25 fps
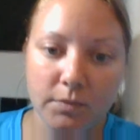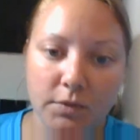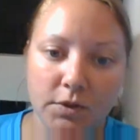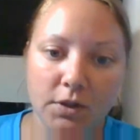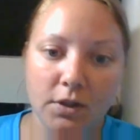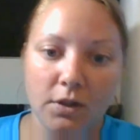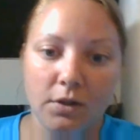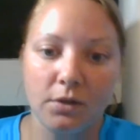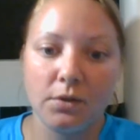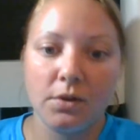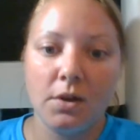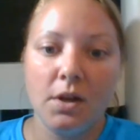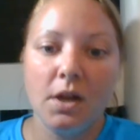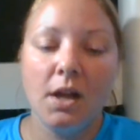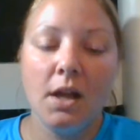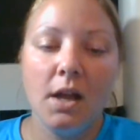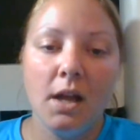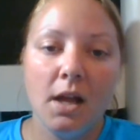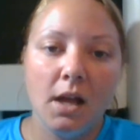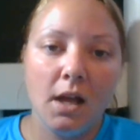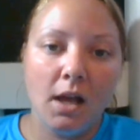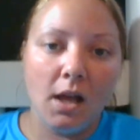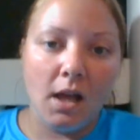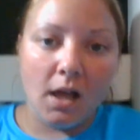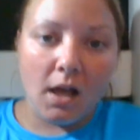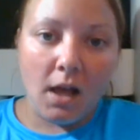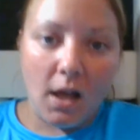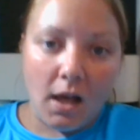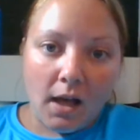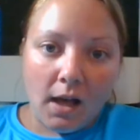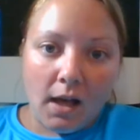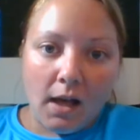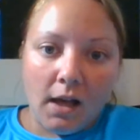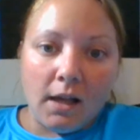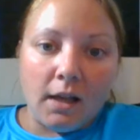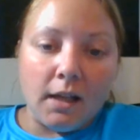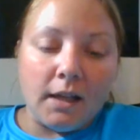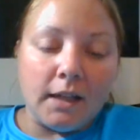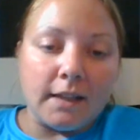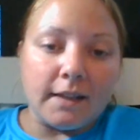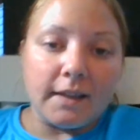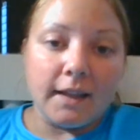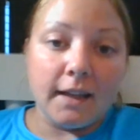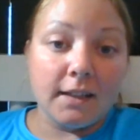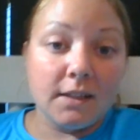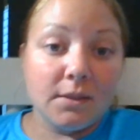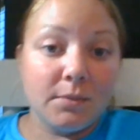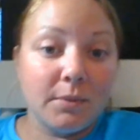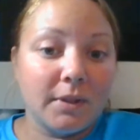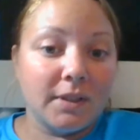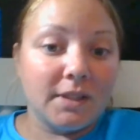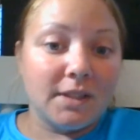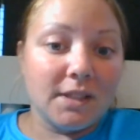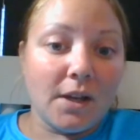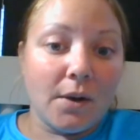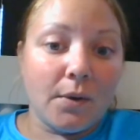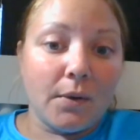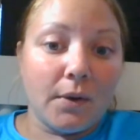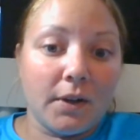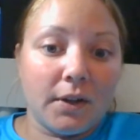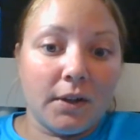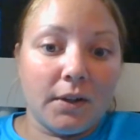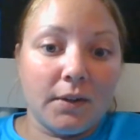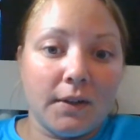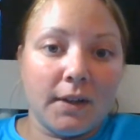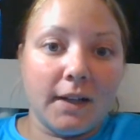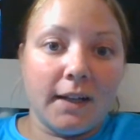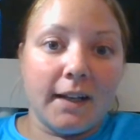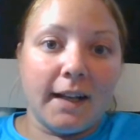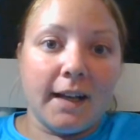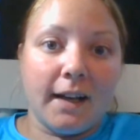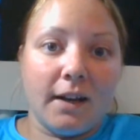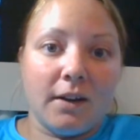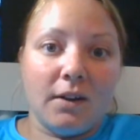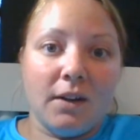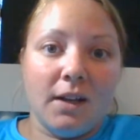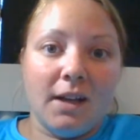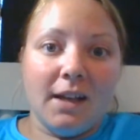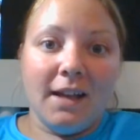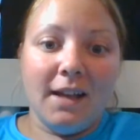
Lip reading: So that's what's going on right now.